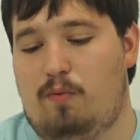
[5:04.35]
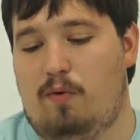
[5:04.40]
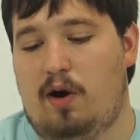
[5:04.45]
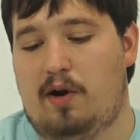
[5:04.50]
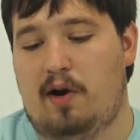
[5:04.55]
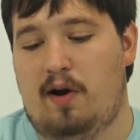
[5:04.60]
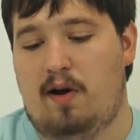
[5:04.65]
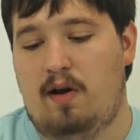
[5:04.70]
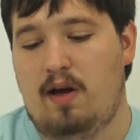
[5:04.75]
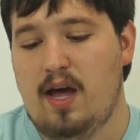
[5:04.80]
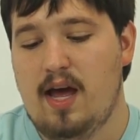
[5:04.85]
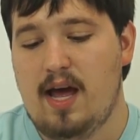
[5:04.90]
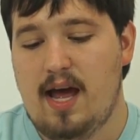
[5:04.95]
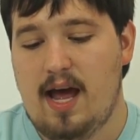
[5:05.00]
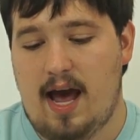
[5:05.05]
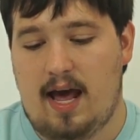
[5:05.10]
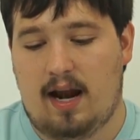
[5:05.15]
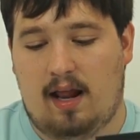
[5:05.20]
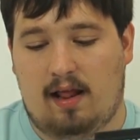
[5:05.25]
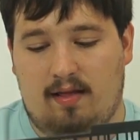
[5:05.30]
runner
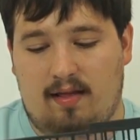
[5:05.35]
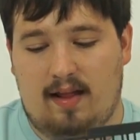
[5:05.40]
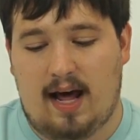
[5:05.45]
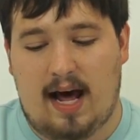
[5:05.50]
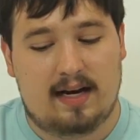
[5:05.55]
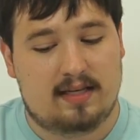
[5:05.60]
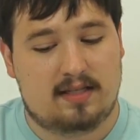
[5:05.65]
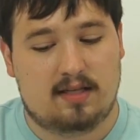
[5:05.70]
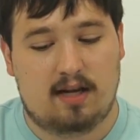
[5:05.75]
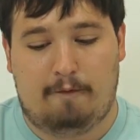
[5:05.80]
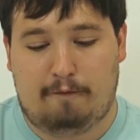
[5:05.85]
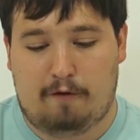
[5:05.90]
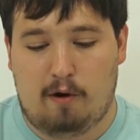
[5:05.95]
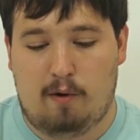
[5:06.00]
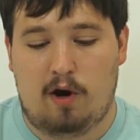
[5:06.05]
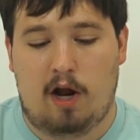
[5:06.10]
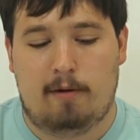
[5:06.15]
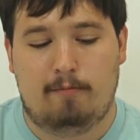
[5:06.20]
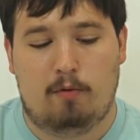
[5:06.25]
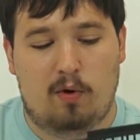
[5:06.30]
and a lot of stuff
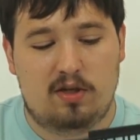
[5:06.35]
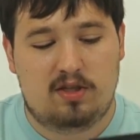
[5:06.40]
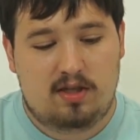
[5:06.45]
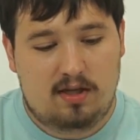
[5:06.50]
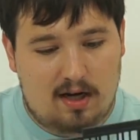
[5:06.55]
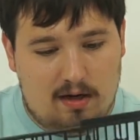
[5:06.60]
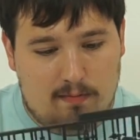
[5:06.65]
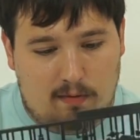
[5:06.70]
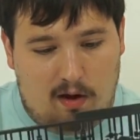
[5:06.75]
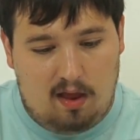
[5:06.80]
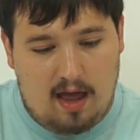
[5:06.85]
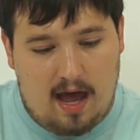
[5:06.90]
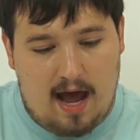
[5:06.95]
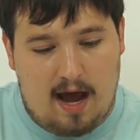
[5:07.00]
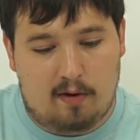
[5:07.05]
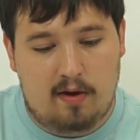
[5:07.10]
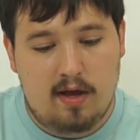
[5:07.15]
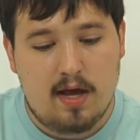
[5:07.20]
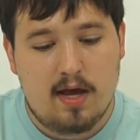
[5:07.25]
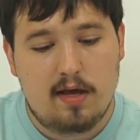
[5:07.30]
going on. But once you get them all
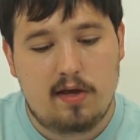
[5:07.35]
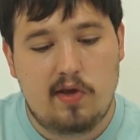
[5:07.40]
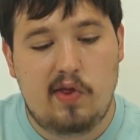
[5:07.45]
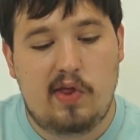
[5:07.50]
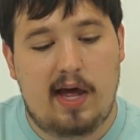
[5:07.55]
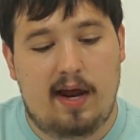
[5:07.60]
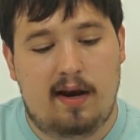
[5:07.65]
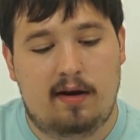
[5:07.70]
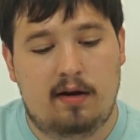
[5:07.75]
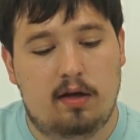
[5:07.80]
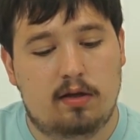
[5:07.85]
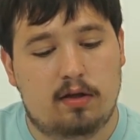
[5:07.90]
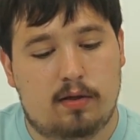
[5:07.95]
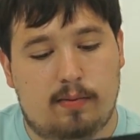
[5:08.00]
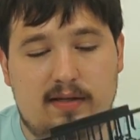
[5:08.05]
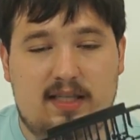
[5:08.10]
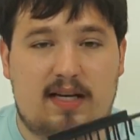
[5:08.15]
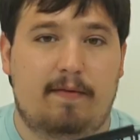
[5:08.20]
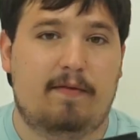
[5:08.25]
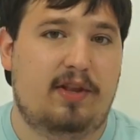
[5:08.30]
out, you then
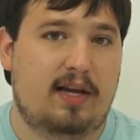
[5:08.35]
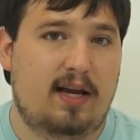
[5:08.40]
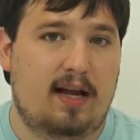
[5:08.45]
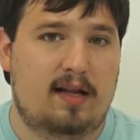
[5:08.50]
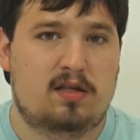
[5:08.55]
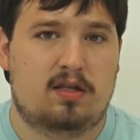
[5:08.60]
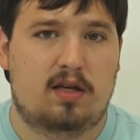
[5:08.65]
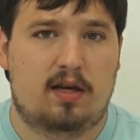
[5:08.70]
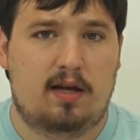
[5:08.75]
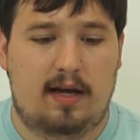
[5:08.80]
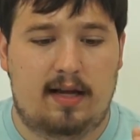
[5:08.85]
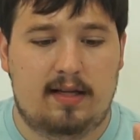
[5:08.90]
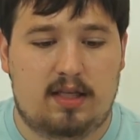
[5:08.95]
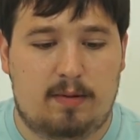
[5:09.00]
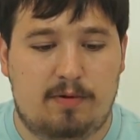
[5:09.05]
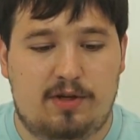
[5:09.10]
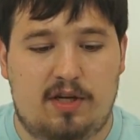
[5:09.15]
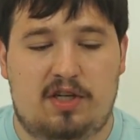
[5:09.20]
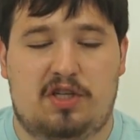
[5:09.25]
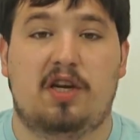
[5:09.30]
twist everything into
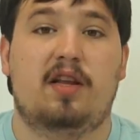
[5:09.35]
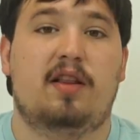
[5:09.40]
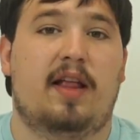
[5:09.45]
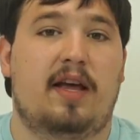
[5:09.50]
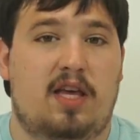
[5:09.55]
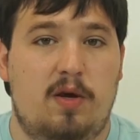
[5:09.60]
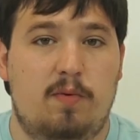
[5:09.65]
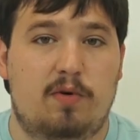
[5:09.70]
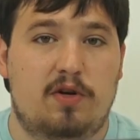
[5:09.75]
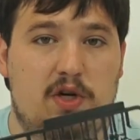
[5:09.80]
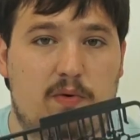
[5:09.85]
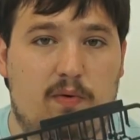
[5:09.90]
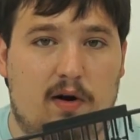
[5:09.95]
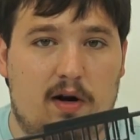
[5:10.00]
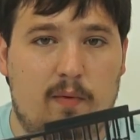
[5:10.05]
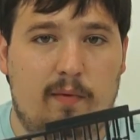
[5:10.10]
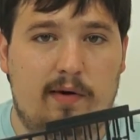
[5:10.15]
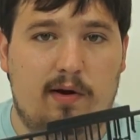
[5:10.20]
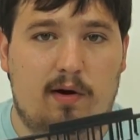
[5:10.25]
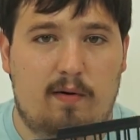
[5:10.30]
position like you would do on
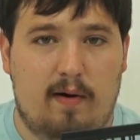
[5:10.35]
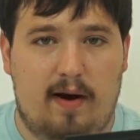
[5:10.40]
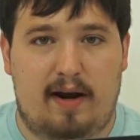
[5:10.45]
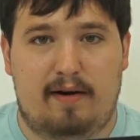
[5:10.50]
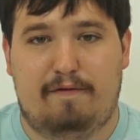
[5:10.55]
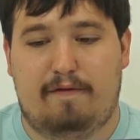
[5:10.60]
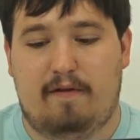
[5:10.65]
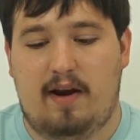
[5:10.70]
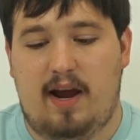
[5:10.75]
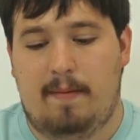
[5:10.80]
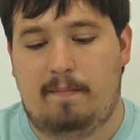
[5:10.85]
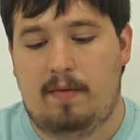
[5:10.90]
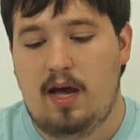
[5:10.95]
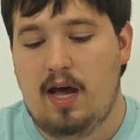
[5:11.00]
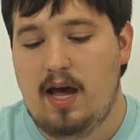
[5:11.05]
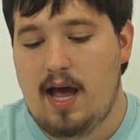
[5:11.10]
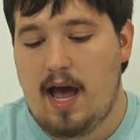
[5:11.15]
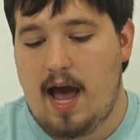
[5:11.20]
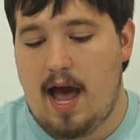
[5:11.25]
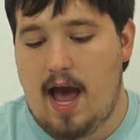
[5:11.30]
a real grade frame.
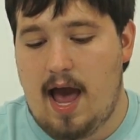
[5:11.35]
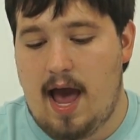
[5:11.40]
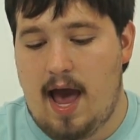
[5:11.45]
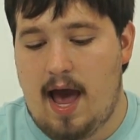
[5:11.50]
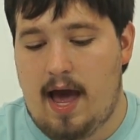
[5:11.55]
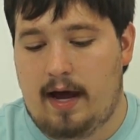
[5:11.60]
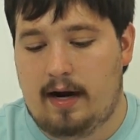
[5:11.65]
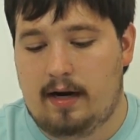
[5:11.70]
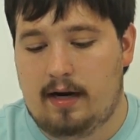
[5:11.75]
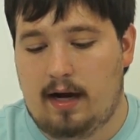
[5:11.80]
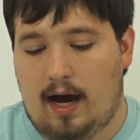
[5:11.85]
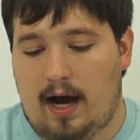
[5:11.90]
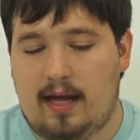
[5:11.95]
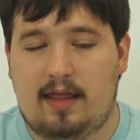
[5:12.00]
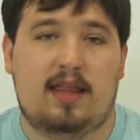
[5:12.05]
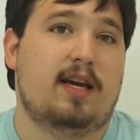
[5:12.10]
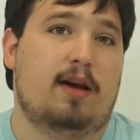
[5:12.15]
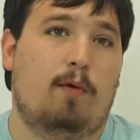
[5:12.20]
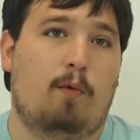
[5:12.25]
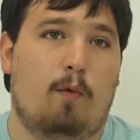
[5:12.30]
And I
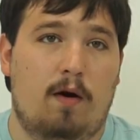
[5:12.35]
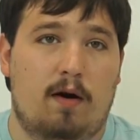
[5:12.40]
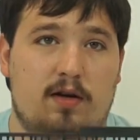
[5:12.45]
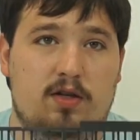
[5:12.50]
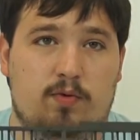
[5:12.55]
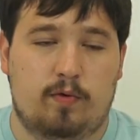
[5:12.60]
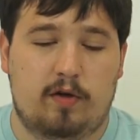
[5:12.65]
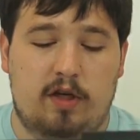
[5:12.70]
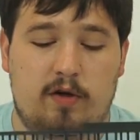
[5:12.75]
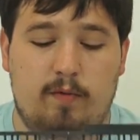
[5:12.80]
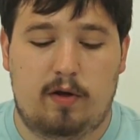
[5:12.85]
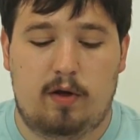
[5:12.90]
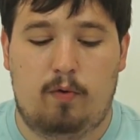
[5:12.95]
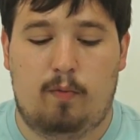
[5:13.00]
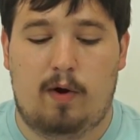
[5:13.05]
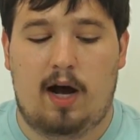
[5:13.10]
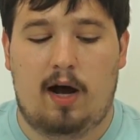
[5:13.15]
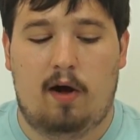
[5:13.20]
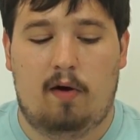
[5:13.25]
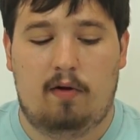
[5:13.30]
think it works really, really
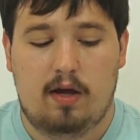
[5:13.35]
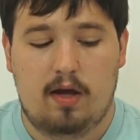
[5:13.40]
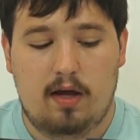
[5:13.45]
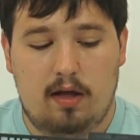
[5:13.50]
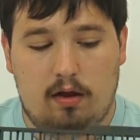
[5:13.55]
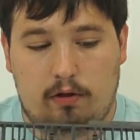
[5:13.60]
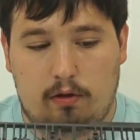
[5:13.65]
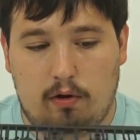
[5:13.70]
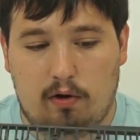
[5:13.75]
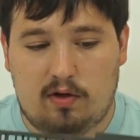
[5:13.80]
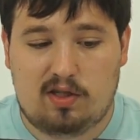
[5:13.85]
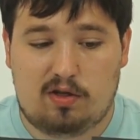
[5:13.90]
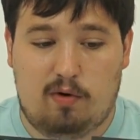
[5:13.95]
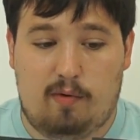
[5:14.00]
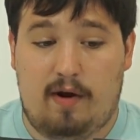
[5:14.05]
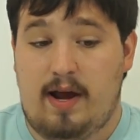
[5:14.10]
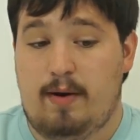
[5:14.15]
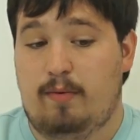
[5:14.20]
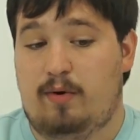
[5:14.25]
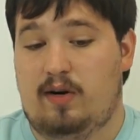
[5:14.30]
well. Looks
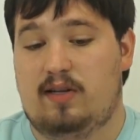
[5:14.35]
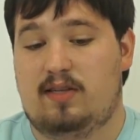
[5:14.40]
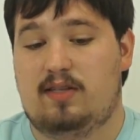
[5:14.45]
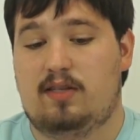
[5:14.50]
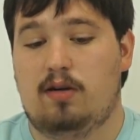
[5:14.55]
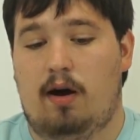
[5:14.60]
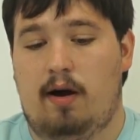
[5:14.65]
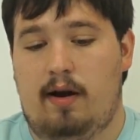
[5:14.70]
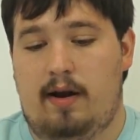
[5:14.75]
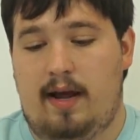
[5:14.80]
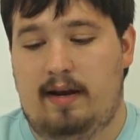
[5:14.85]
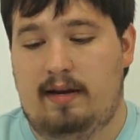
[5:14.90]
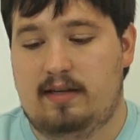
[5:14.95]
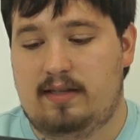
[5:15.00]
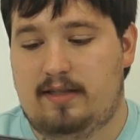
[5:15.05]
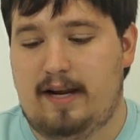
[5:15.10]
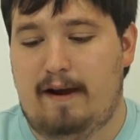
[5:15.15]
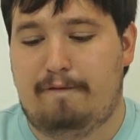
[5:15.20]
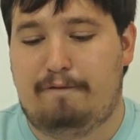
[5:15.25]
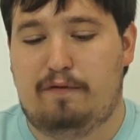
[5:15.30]
great when it's done, and
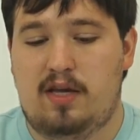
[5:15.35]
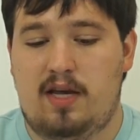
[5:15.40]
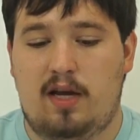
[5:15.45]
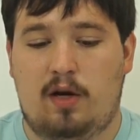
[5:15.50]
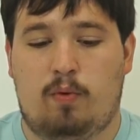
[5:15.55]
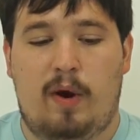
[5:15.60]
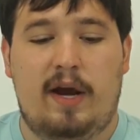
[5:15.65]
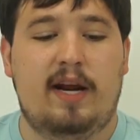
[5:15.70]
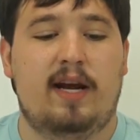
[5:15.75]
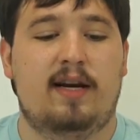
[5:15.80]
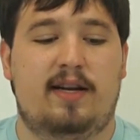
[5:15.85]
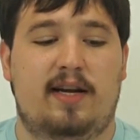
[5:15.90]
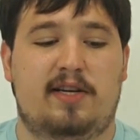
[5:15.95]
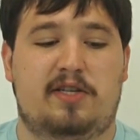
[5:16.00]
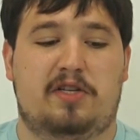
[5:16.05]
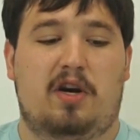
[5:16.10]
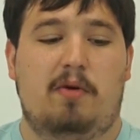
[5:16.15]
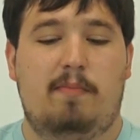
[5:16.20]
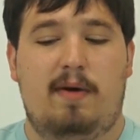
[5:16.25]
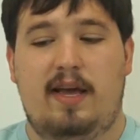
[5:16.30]
it's definitely a great
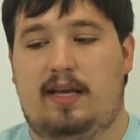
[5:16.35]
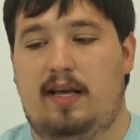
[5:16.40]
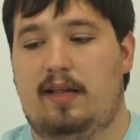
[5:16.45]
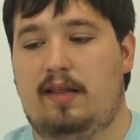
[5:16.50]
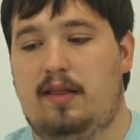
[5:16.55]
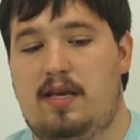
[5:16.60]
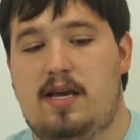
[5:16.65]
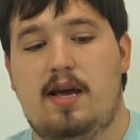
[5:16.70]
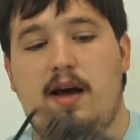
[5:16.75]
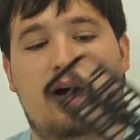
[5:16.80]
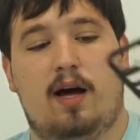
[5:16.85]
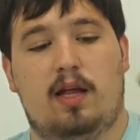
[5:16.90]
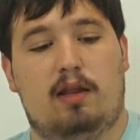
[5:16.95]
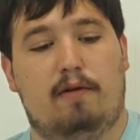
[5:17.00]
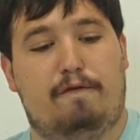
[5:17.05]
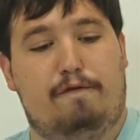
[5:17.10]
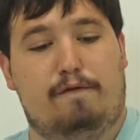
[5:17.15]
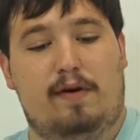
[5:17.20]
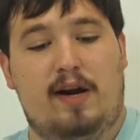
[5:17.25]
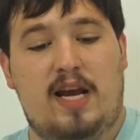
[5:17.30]
addition to making the
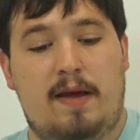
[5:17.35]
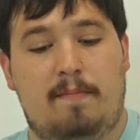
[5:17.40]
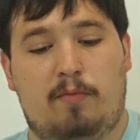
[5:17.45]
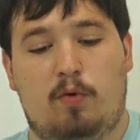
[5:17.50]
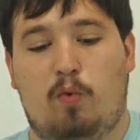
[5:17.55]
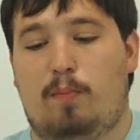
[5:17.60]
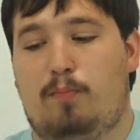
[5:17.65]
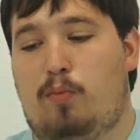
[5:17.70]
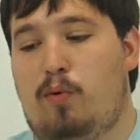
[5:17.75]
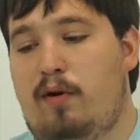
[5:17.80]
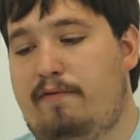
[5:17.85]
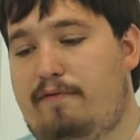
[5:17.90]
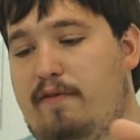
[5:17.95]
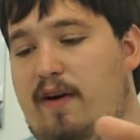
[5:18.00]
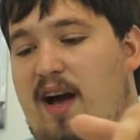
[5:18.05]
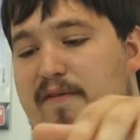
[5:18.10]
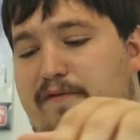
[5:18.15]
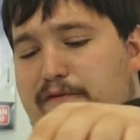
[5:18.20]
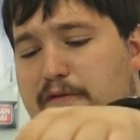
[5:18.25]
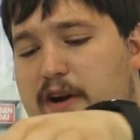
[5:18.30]
frame, the
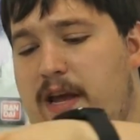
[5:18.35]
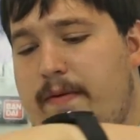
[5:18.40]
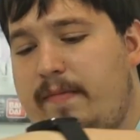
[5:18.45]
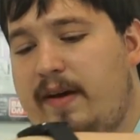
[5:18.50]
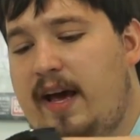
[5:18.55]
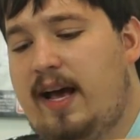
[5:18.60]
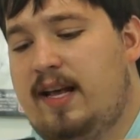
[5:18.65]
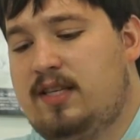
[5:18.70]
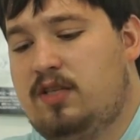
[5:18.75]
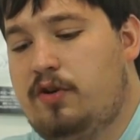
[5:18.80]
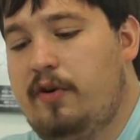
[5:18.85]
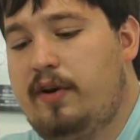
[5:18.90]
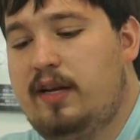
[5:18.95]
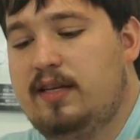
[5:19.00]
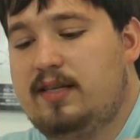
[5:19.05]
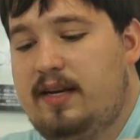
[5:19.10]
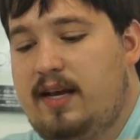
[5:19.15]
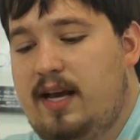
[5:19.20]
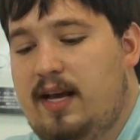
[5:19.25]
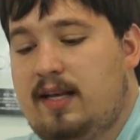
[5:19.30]
1.5 frame, as good
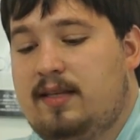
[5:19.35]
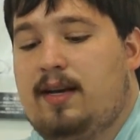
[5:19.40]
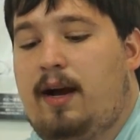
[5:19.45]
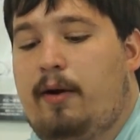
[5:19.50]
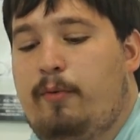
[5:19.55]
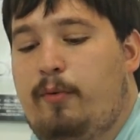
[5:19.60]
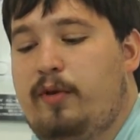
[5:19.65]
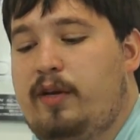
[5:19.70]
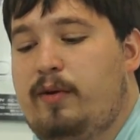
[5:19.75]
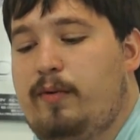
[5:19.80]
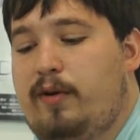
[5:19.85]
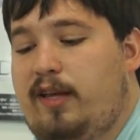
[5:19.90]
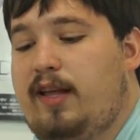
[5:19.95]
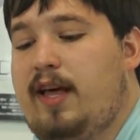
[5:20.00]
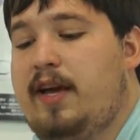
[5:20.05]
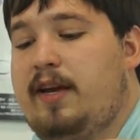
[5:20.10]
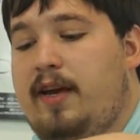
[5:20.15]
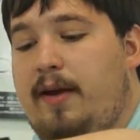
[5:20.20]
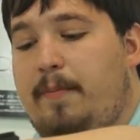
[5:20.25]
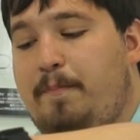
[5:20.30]
as it is. I really, really
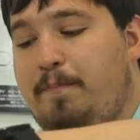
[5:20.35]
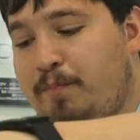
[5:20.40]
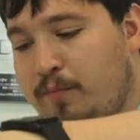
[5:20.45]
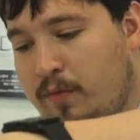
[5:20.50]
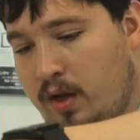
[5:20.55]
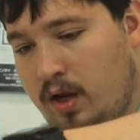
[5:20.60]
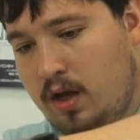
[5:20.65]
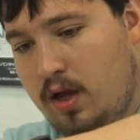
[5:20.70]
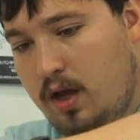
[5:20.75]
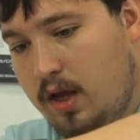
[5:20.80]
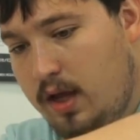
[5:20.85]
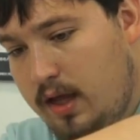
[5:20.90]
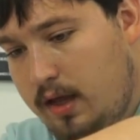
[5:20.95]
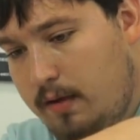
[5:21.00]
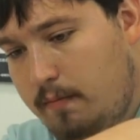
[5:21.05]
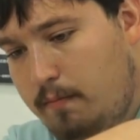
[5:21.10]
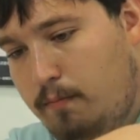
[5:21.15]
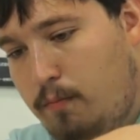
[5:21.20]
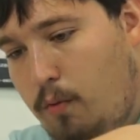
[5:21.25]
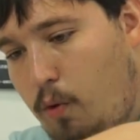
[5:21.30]
like it.
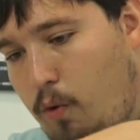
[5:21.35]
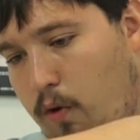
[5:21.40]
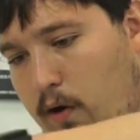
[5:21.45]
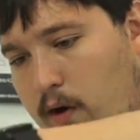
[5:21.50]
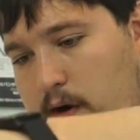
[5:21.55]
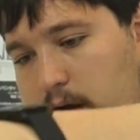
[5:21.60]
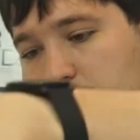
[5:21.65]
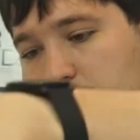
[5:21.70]
More